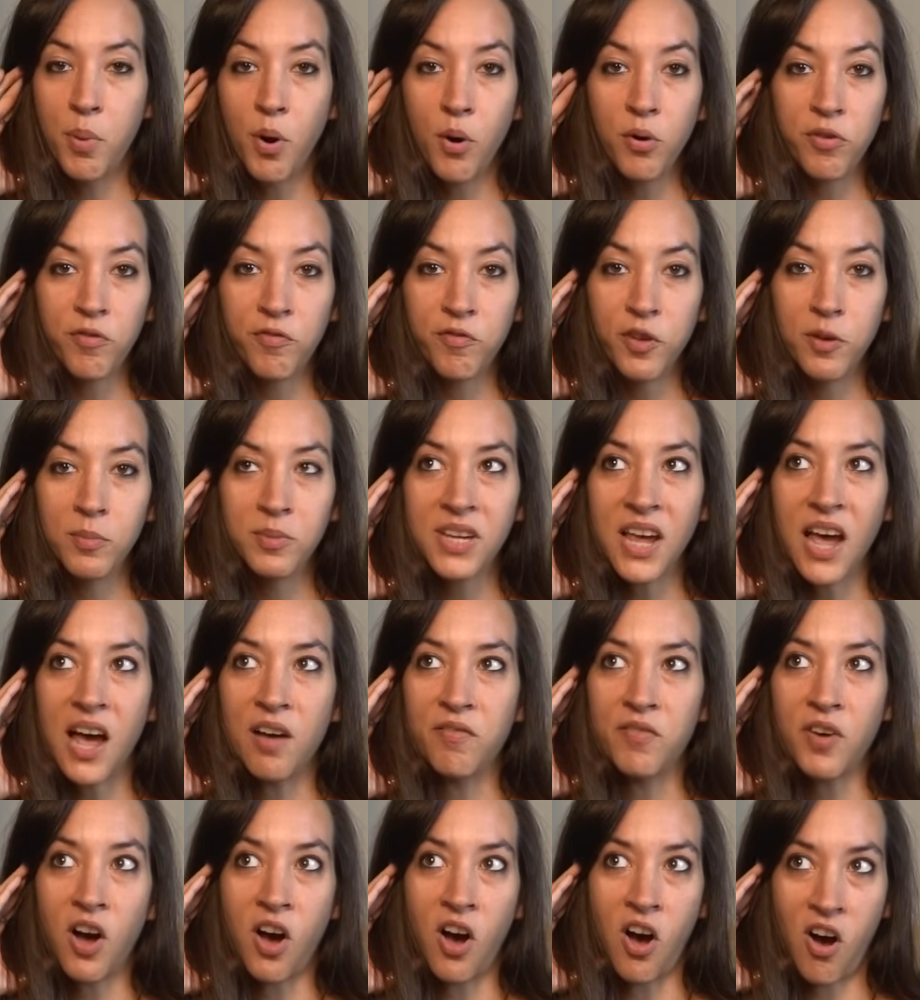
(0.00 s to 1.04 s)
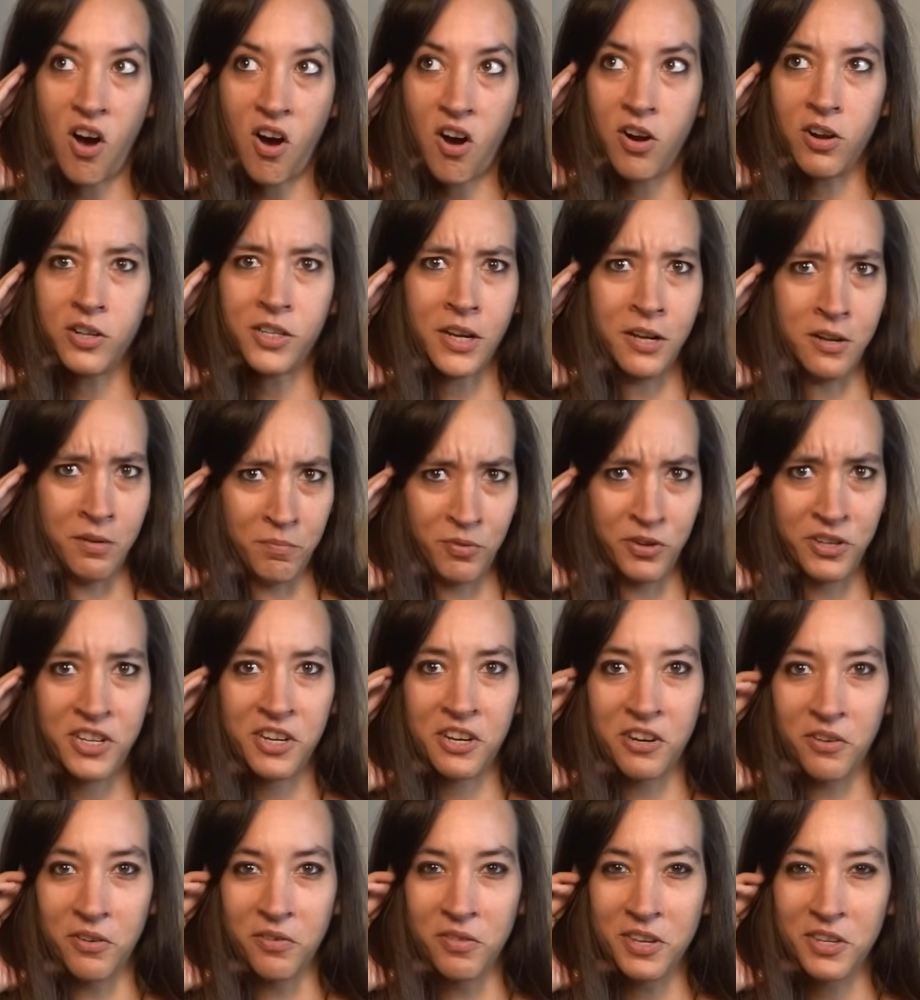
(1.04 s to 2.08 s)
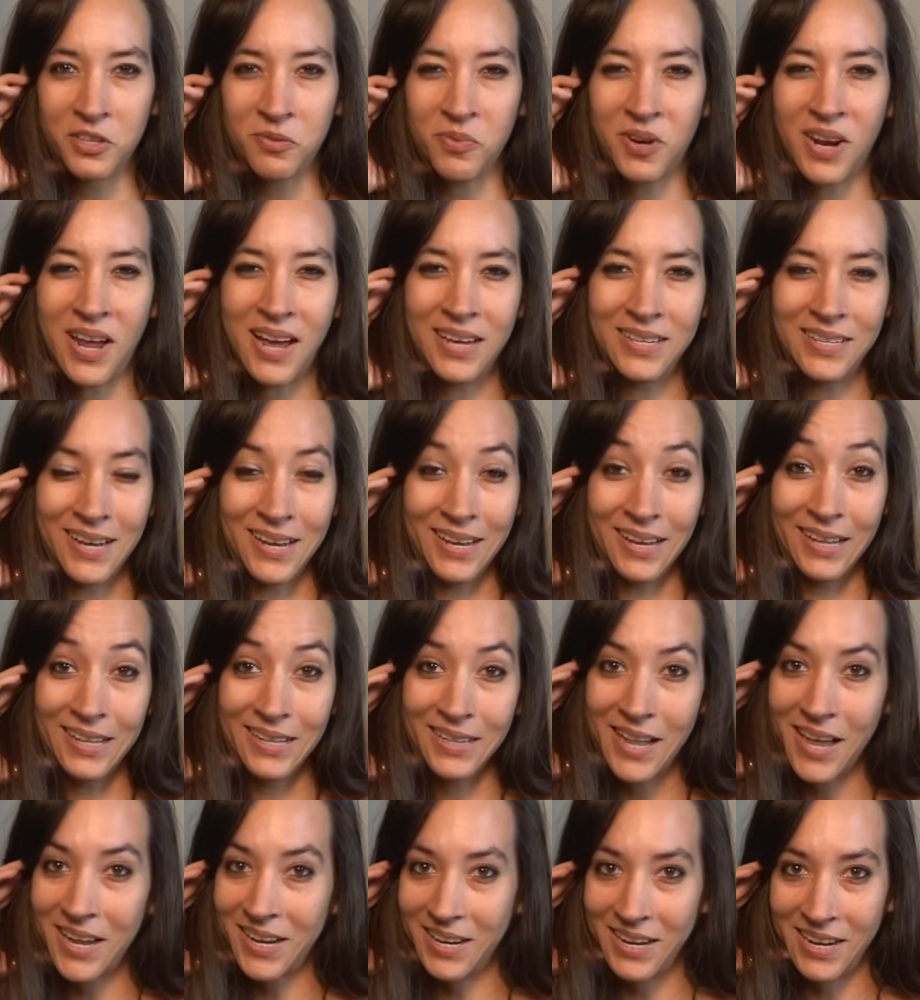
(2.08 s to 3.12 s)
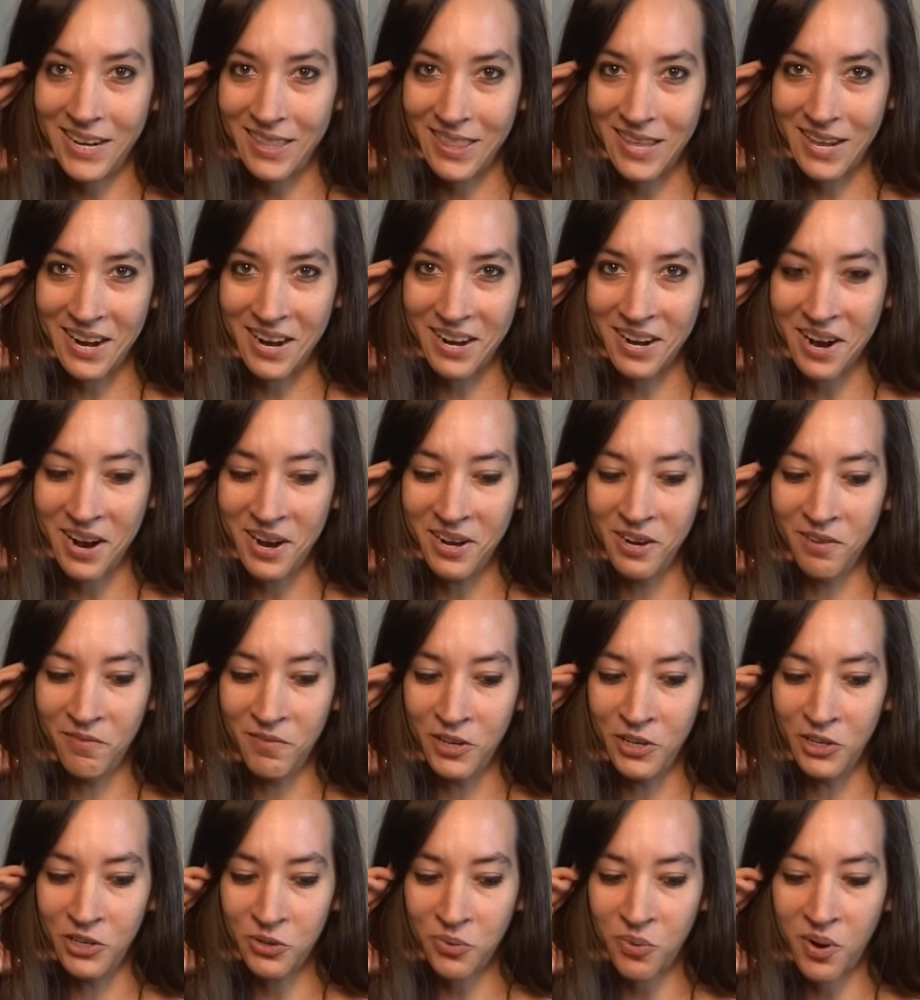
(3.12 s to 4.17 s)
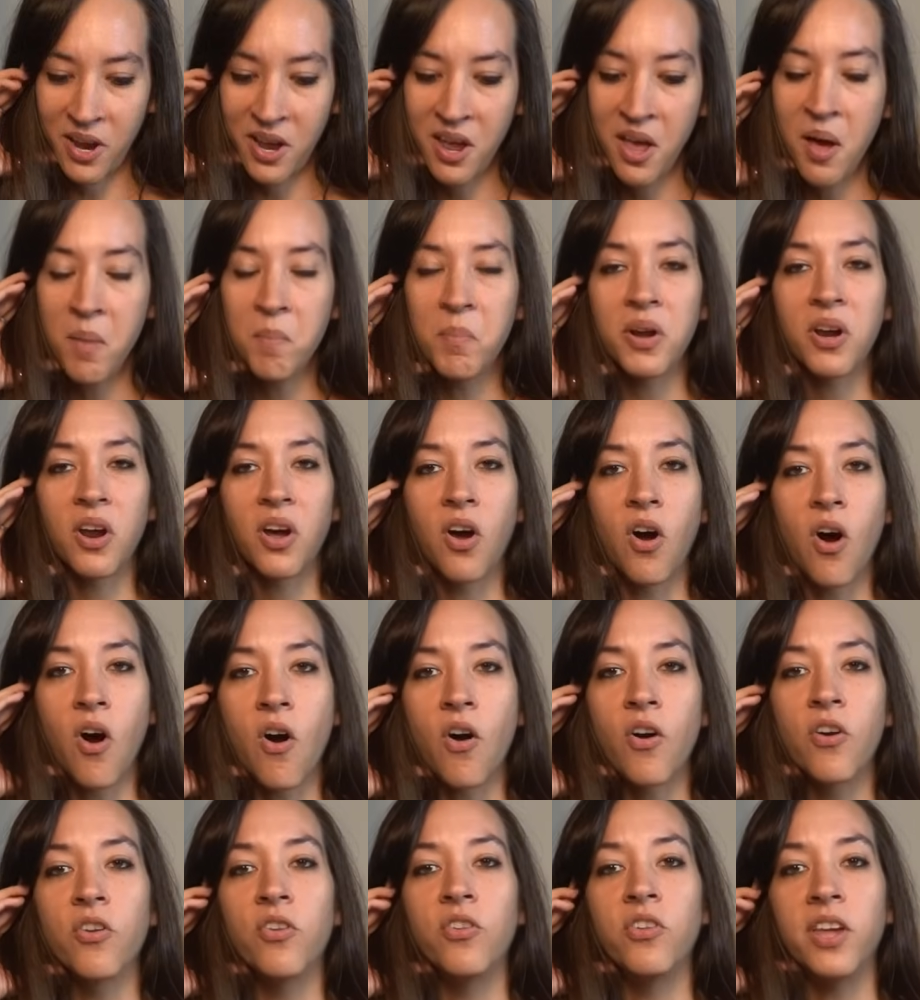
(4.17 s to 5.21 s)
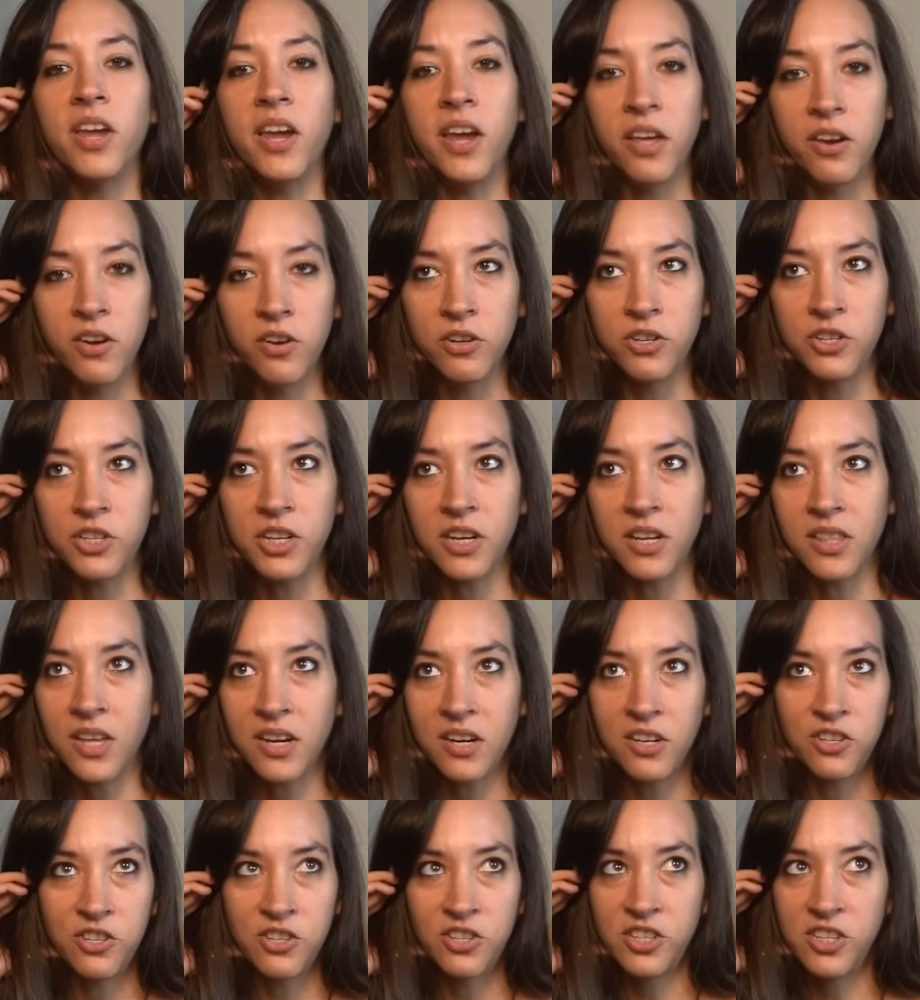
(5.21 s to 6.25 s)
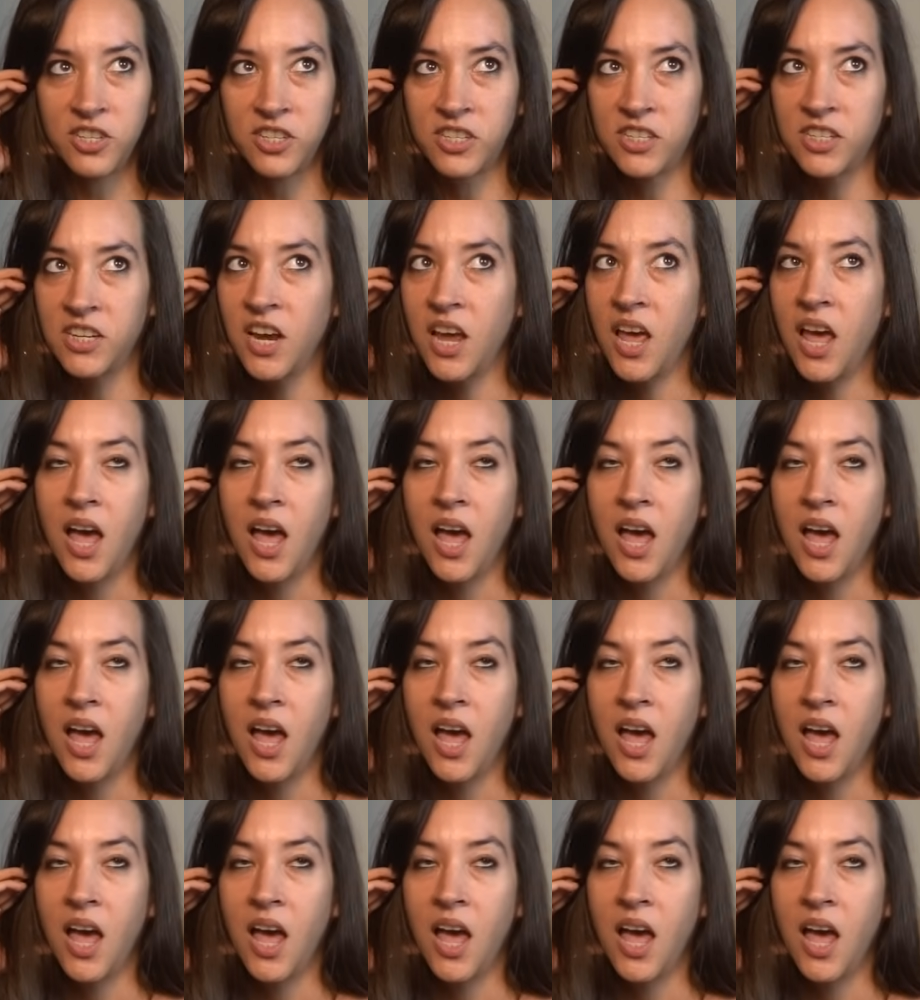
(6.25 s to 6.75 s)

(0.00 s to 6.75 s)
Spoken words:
Both films have a heart. In particular, this one has a gluttony that I kind of enjoy, but a carnal energy that is just,